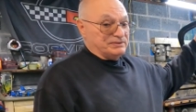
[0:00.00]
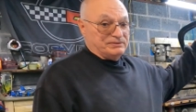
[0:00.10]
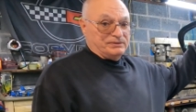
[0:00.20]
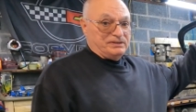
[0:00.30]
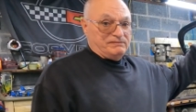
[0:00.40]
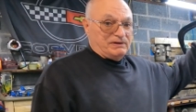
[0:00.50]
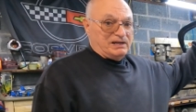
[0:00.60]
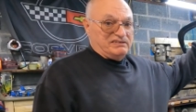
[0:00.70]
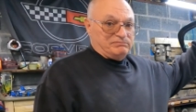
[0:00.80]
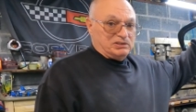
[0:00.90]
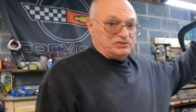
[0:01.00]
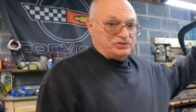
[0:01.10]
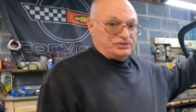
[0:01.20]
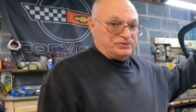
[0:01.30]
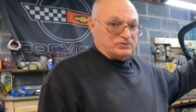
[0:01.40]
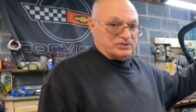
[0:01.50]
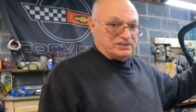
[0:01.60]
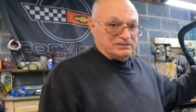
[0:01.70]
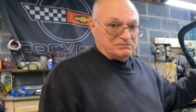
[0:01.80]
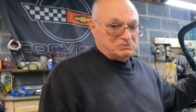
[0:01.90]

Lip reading: 35 plus years and